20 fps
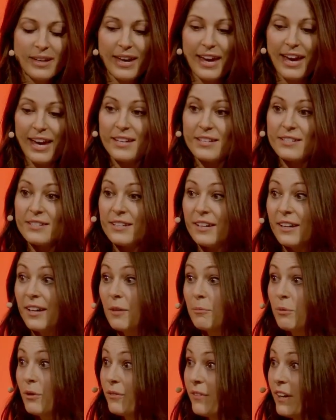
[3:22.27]
and
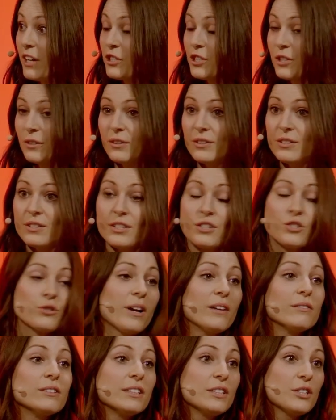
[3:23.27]
professionals in
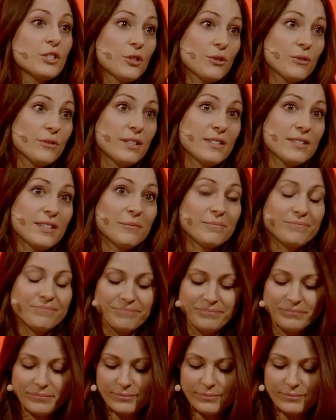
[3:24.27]
travel and tourism.